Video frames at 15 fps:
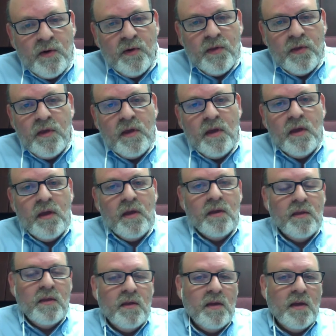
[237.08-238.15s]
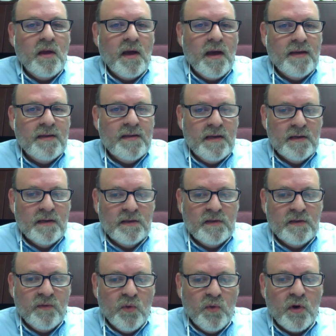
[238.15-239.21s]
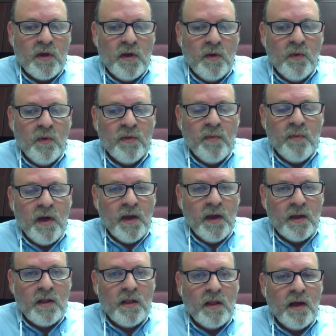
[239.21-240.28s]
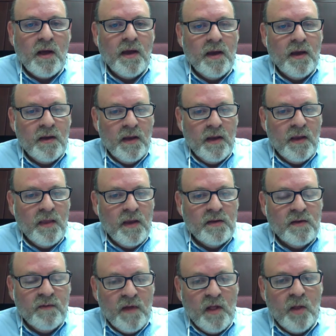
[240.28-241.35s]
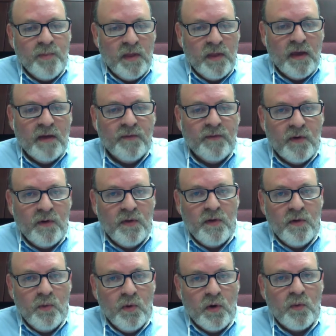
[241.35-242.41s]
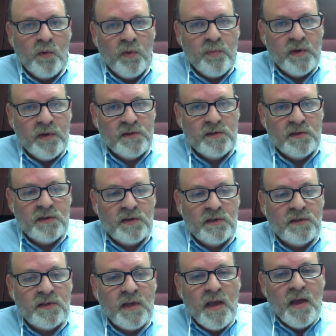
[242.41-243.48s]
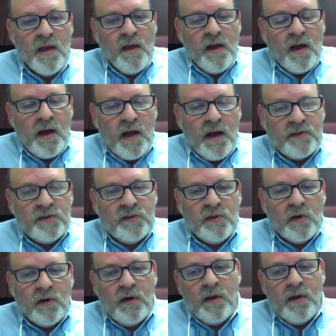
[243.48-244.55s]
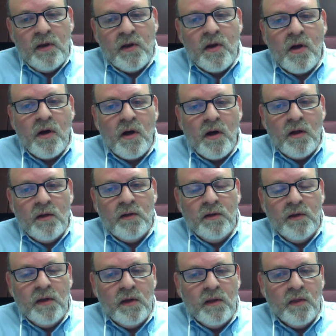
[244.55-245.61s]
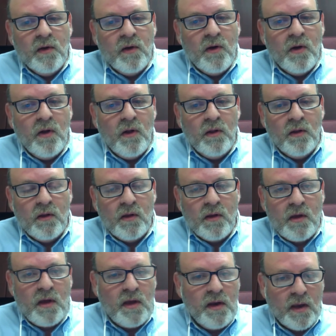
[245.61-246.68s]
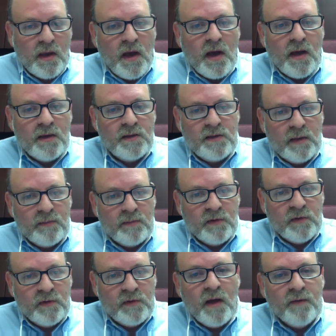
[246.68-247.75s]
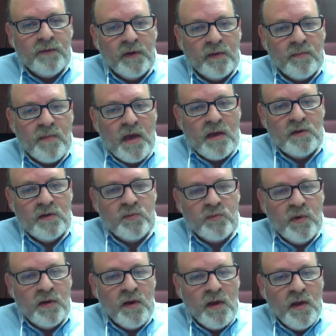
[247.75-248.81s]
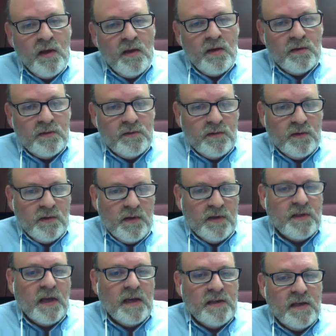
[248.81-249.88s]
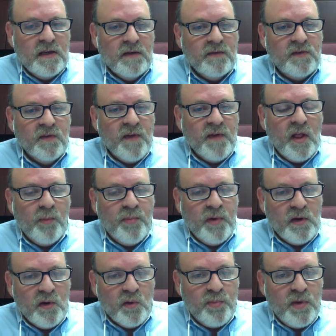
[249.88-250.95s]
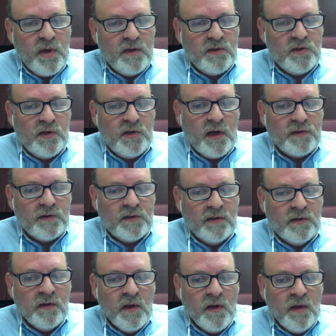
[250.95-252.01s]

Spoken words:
the ideas of working with my client then developing that further to work with businesses, I started calling the whole kind of concept of conflict management this idea of developing your peace chest. And the,